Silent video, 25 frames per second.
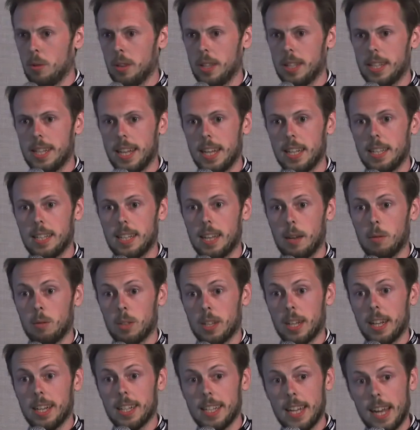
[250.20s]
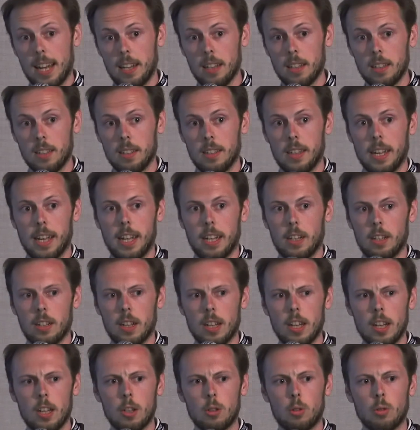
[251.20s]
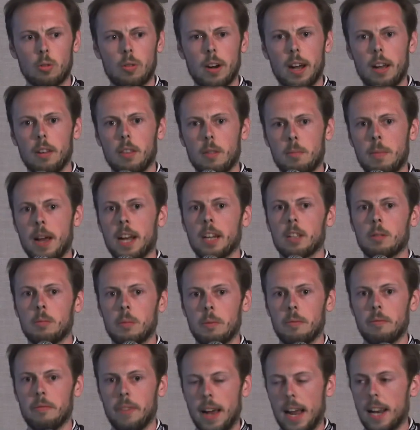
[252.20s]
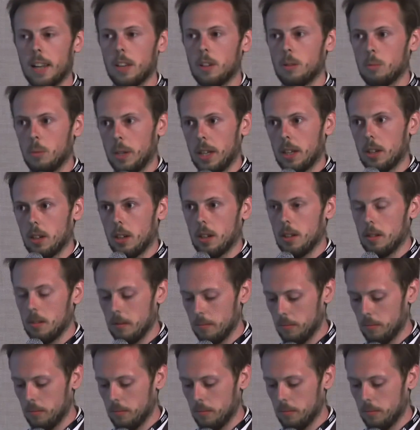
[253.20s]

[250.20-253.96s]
what this data set was going to tell us and draw out the maximum value we could